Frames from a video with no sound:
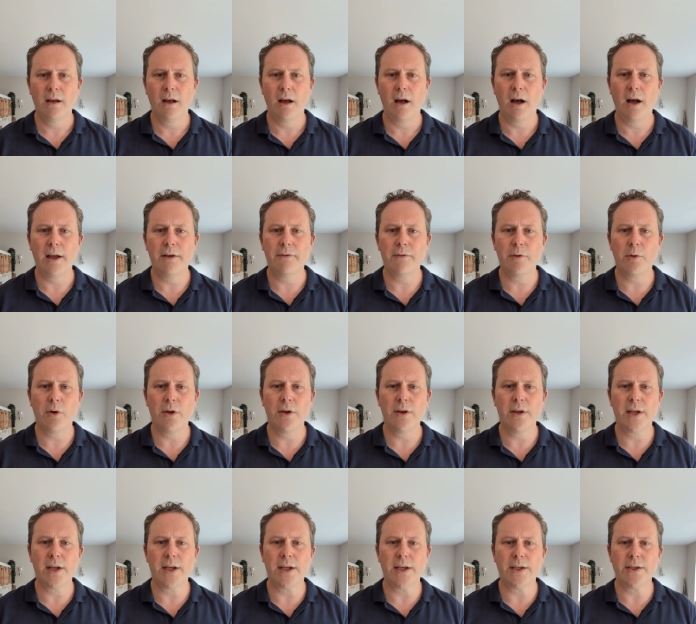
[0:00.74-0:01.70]
Hi
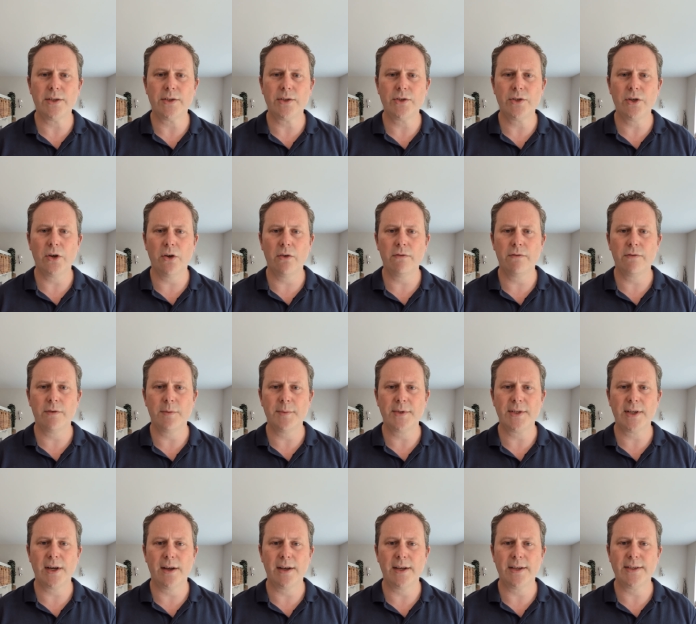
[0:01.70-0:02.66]
everyone, it's John from
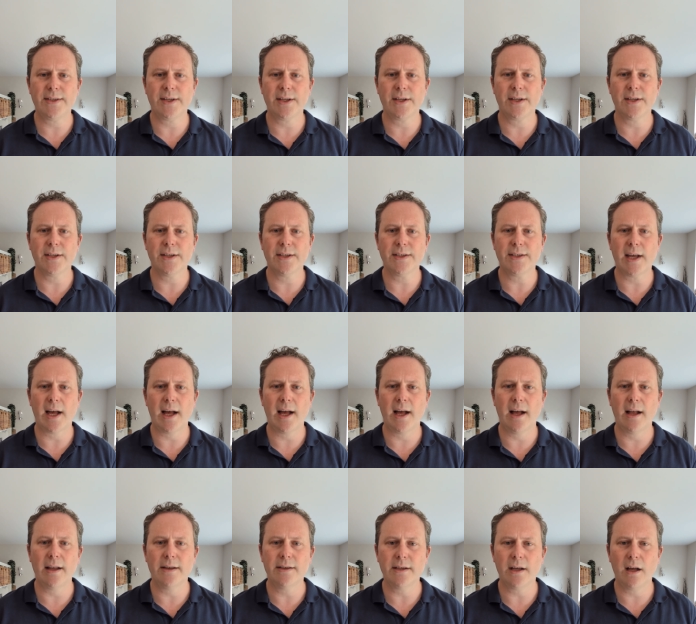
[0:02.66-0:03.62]
Tiny Tickers
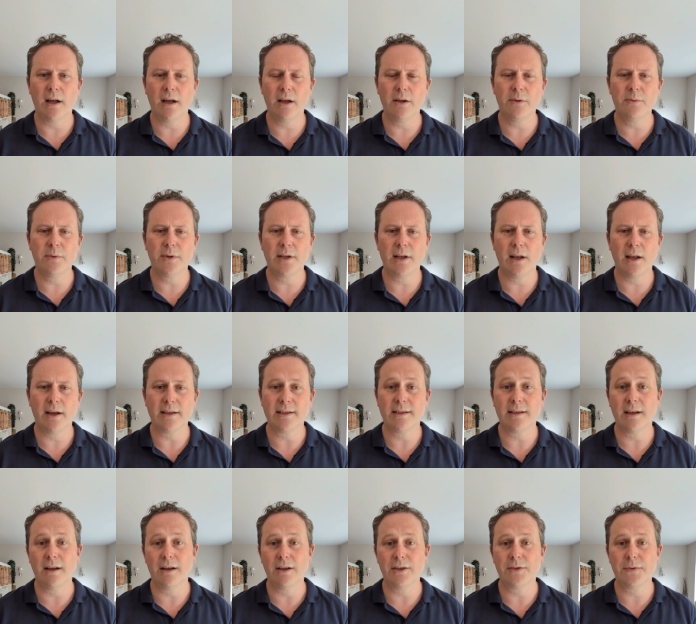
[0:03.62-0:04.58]
and I would like
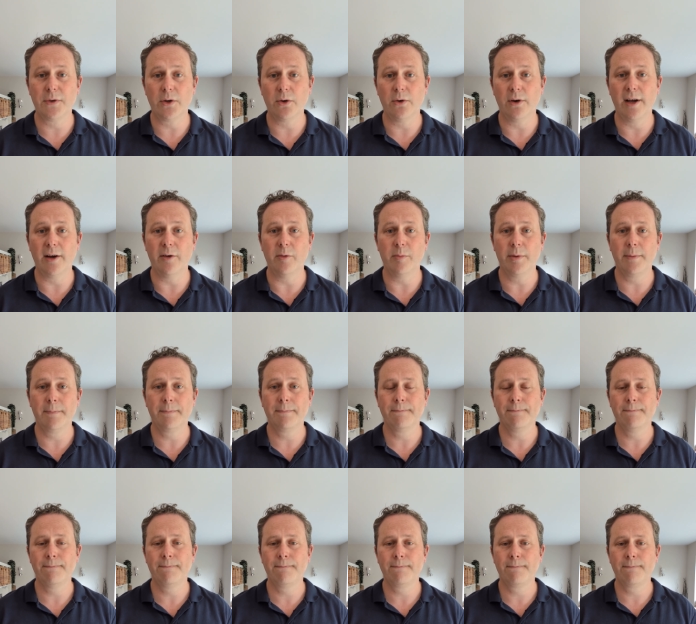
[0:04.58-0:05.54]
to ask for your help.
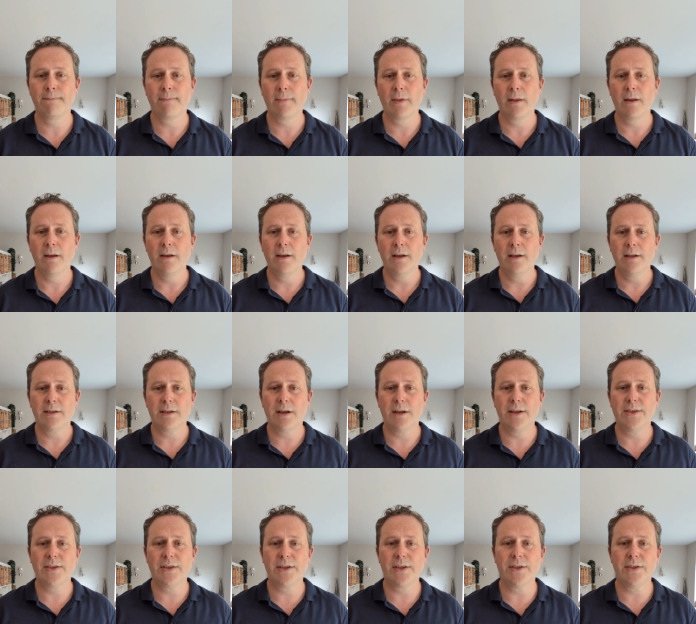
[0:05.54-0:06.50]
Tiny
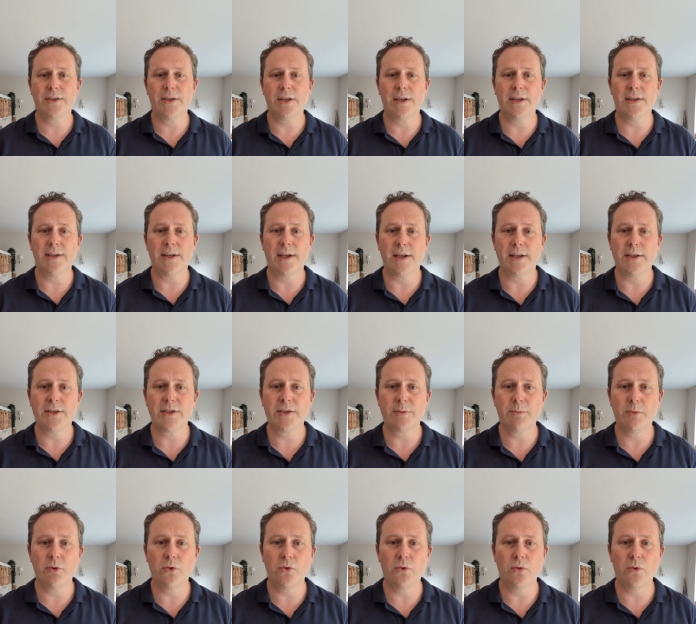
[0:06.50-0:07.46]
Tickers is a
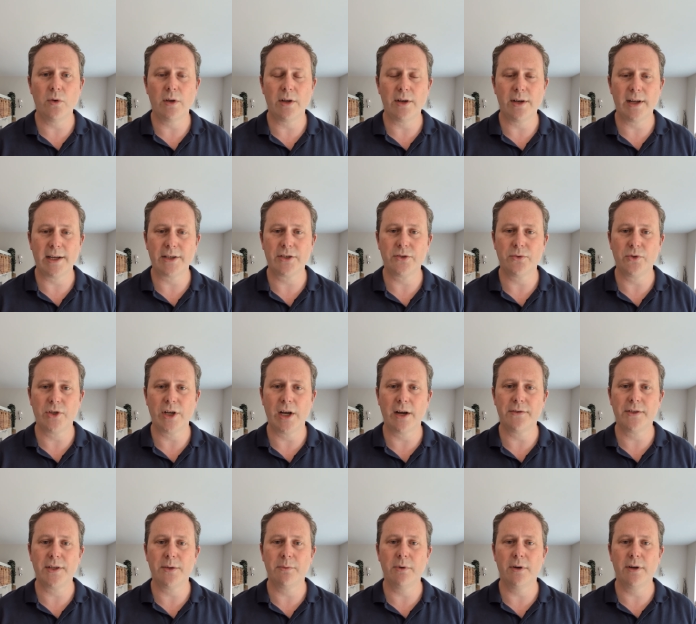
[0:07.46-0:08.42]
small national
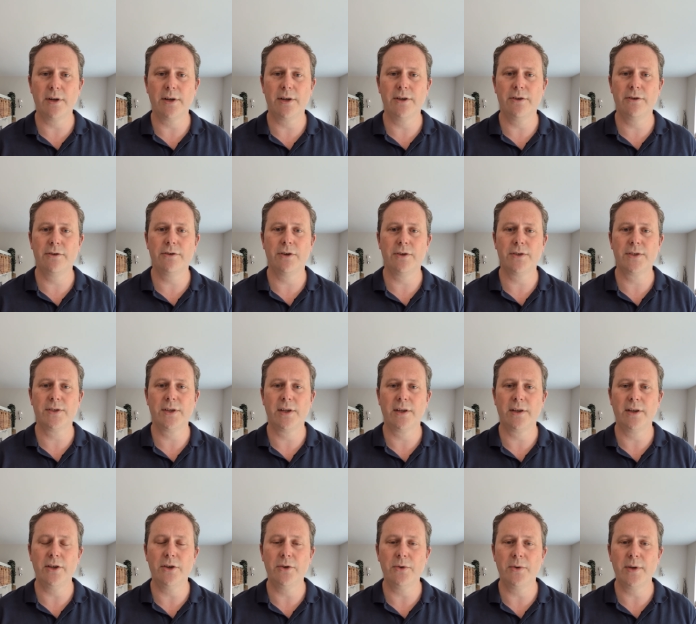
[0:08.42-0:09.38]
charity working across the
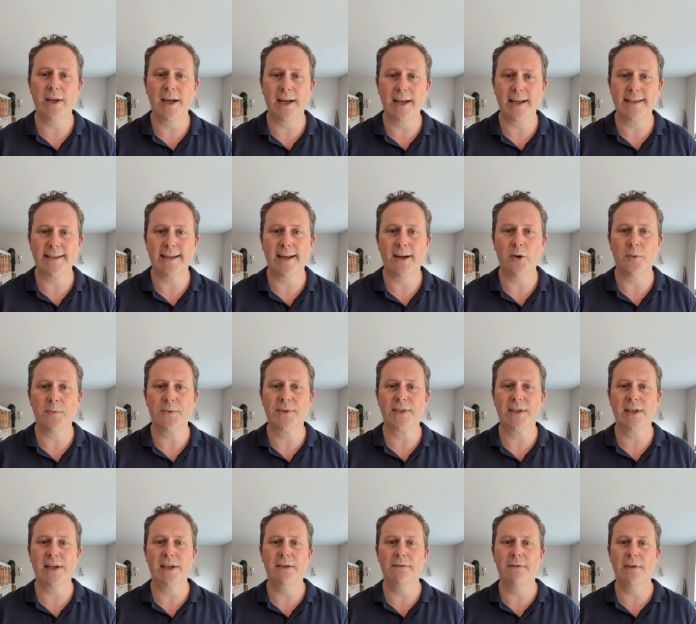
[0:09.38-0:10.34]
UK to help
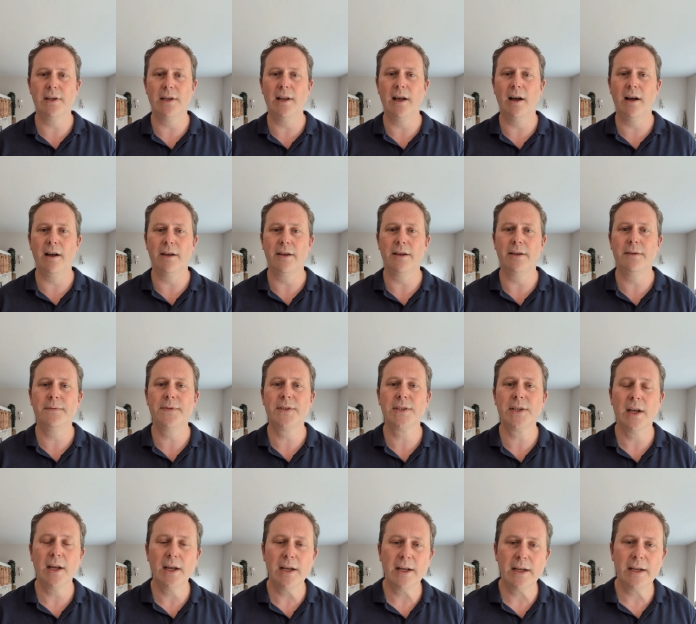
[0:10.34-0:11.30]
save the lives
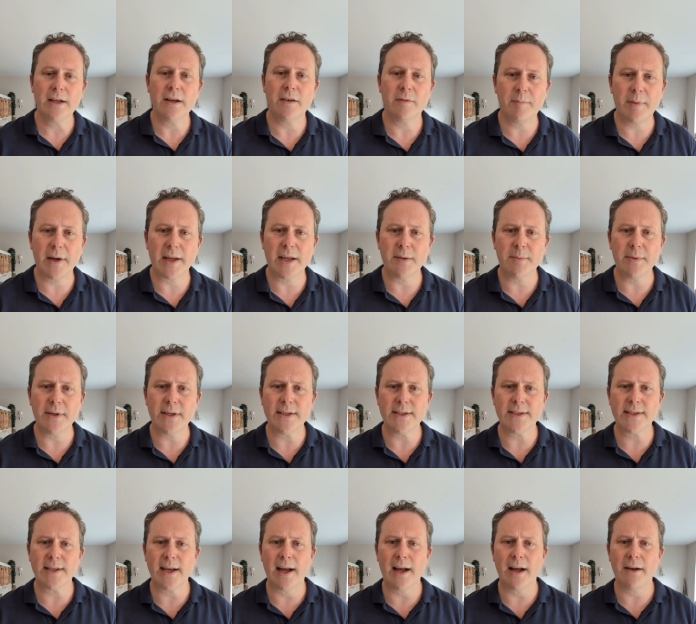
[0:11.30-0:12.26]
of babies
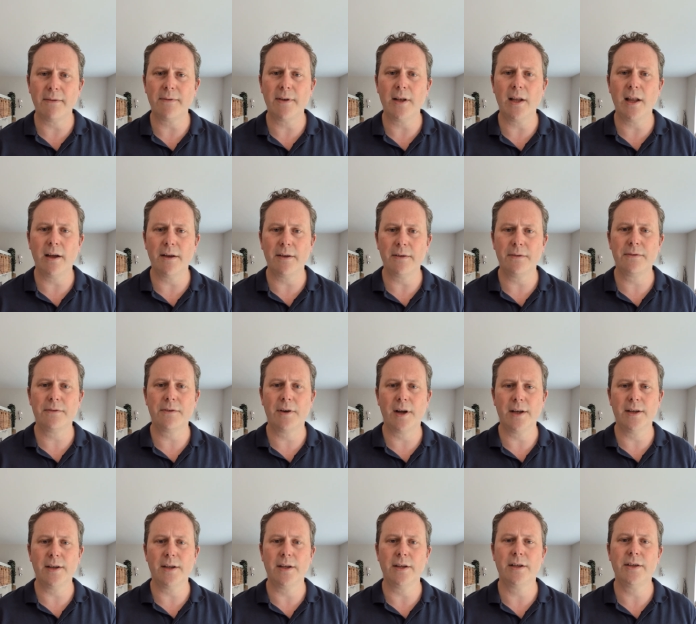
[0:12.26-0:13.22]
that have
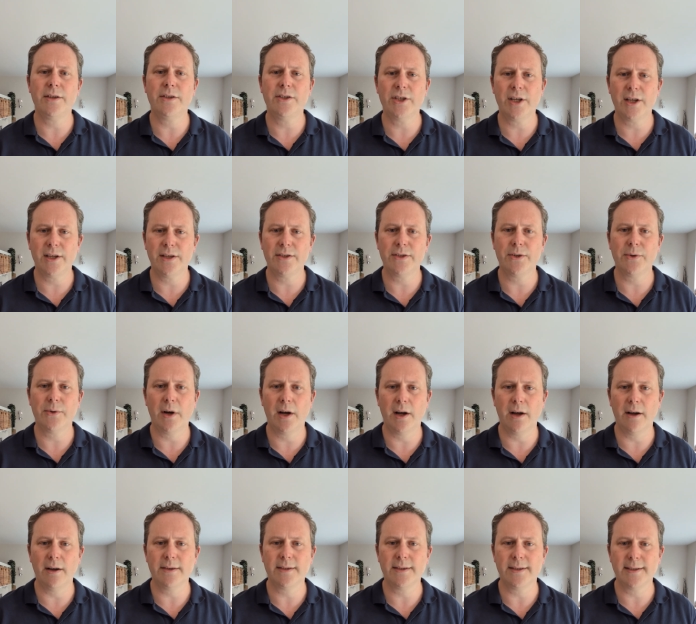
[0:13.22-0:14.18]
life-threatening congenital
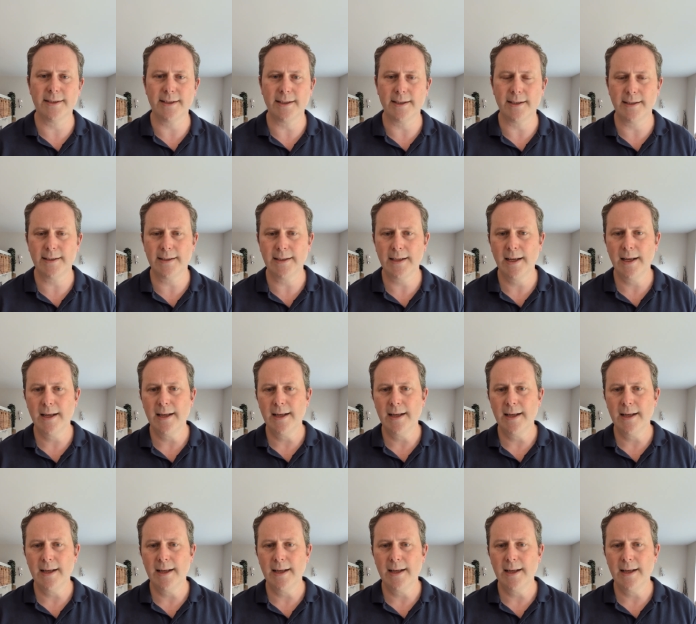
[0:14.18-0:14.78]
heart disease,